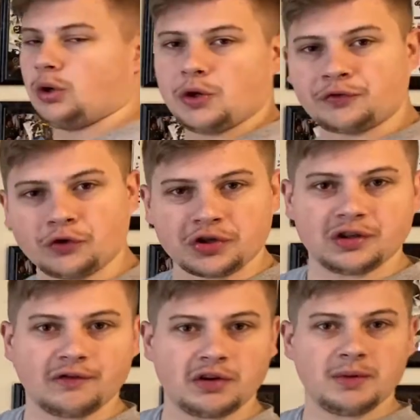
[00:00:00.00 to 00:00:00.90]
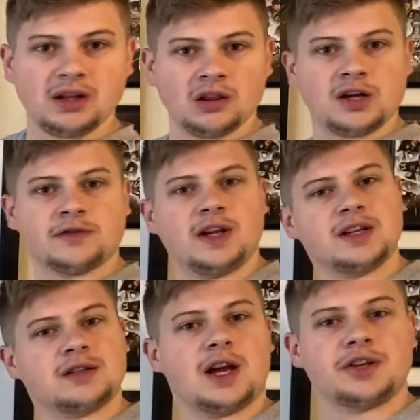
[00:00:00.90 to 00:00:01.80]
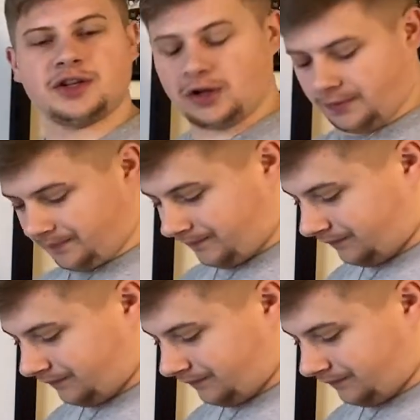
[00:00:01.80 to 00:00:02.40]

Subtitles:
I was fortunate enough to meet in Las Vegas last year.